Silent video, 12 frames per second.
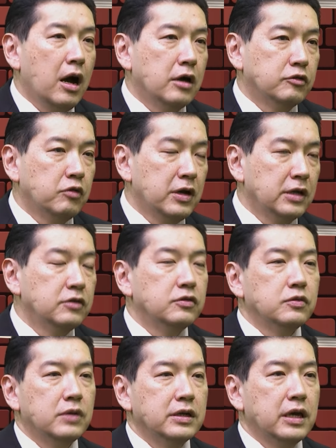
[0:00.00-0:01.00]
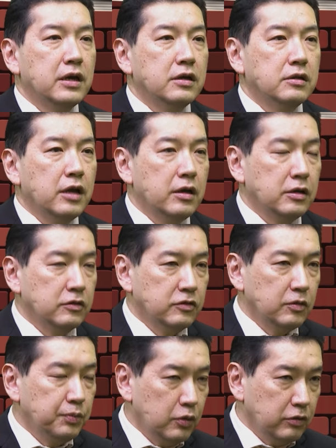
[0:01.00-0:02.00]
trying to, again,
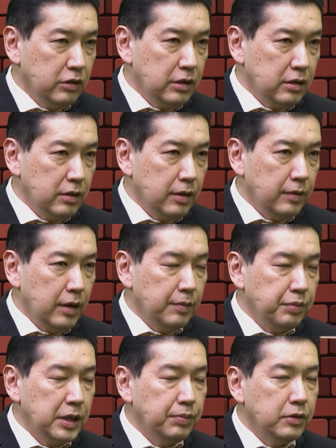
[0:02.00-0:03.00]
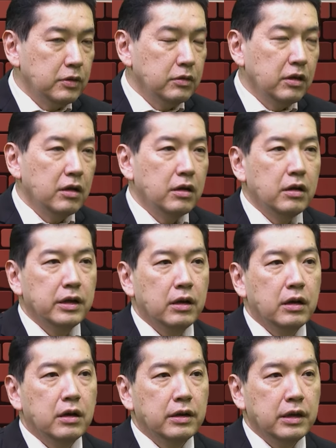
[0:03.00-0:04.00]
support the
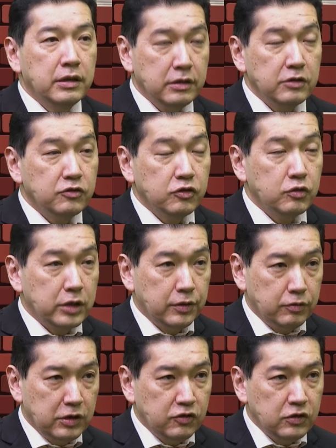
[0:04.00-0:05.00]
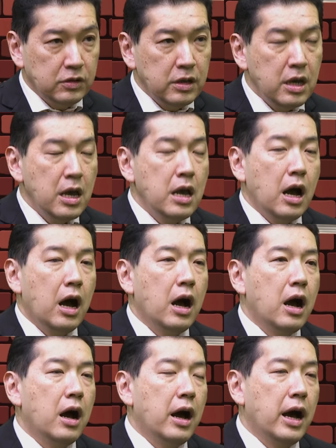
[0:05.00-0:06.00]
people in the Chiria region,
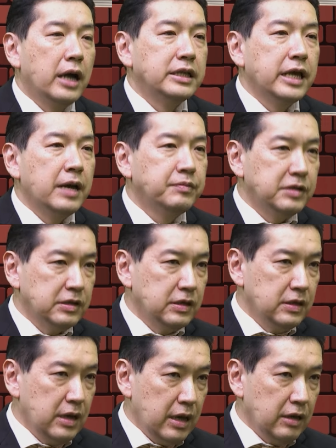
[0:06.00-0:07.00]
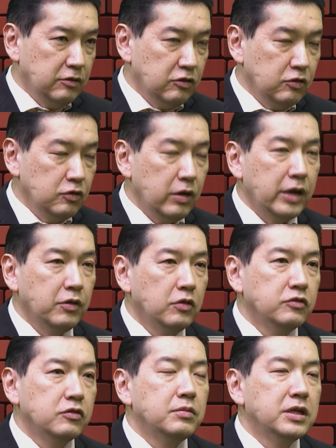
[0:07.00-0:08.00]
adapting to and
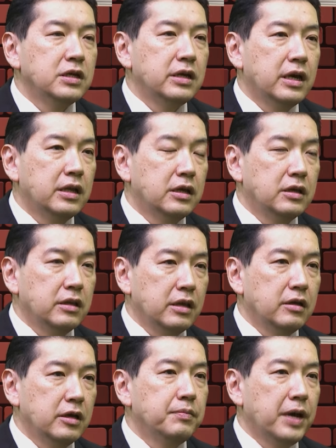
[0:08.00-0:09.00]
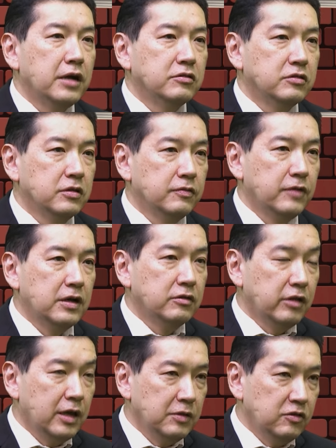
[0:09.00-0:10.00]
also mitigating the impacts of
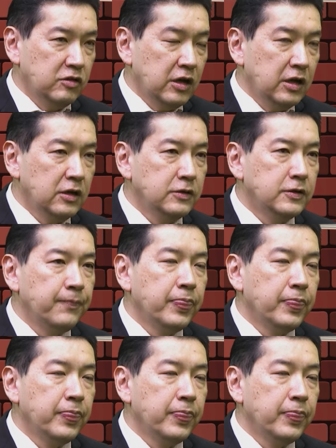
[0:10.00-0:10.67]
climate change,